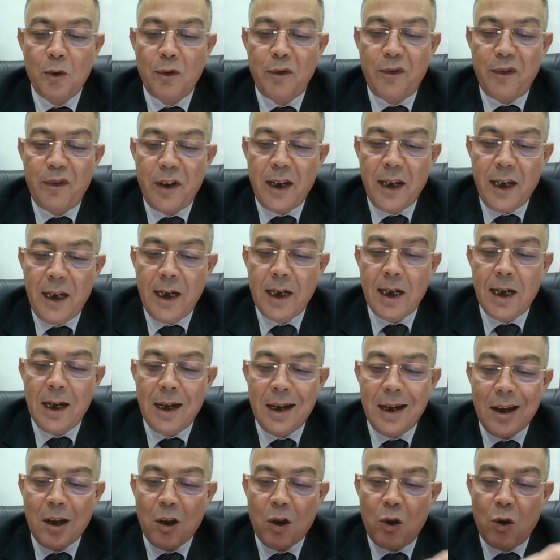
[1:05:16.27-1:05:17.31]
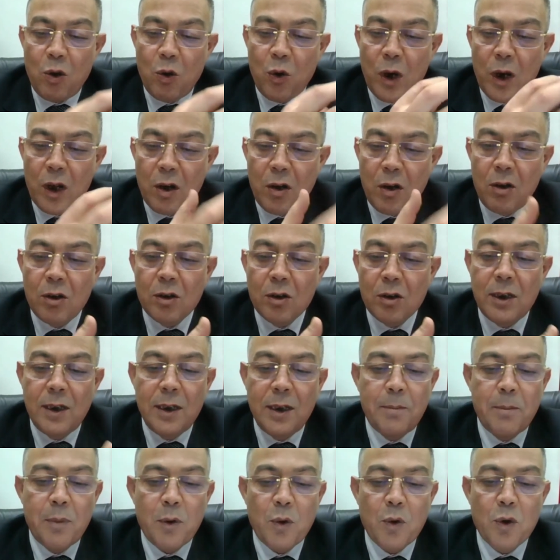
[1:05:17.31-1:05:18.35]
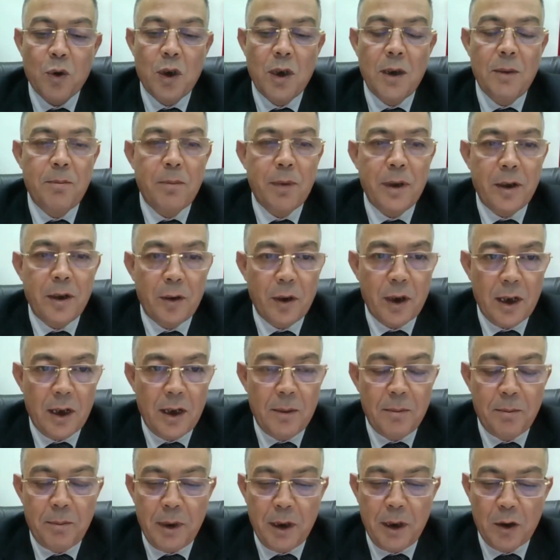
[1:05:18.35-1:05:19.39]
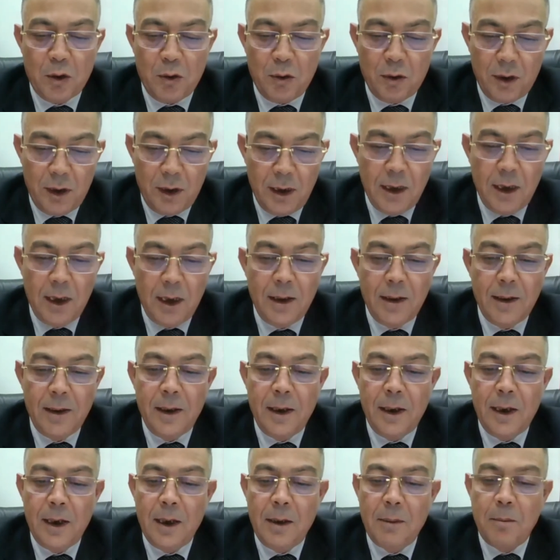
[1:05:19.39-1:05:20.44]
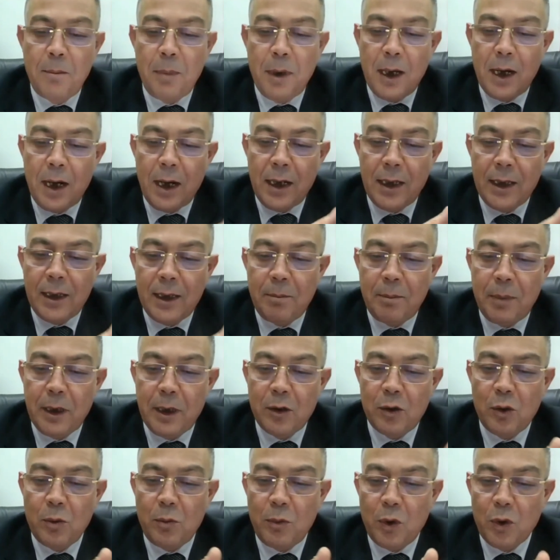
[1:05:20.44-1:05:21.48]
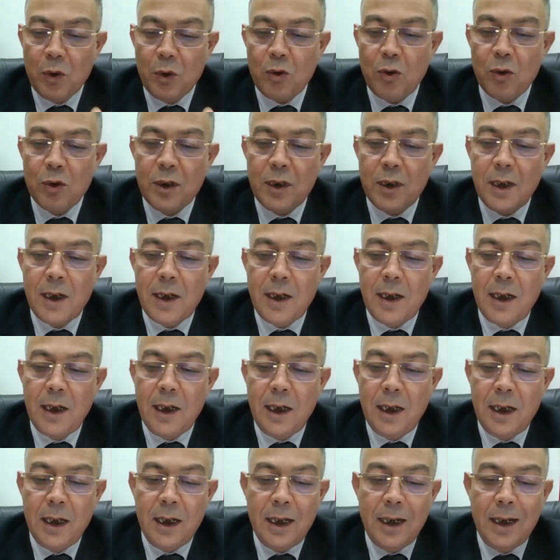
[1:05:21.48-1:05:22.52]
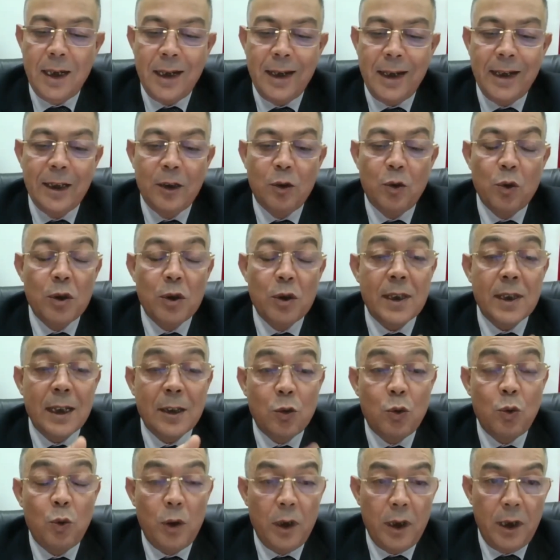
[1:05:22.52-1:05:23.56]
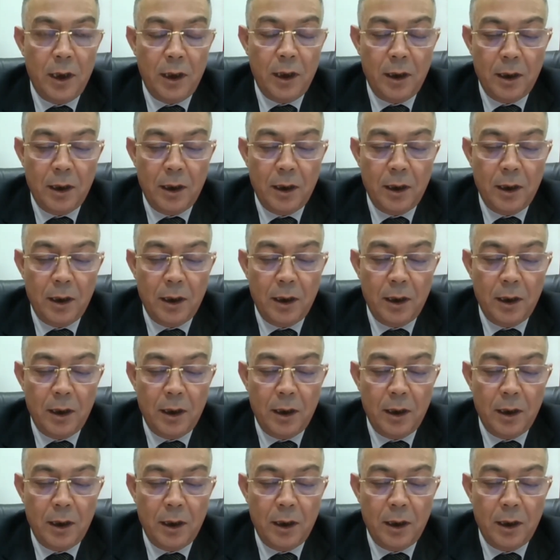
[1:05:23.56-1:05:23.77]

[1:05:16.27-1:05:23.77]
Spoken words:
and its mission will be to make sure that the project and programs are coherent.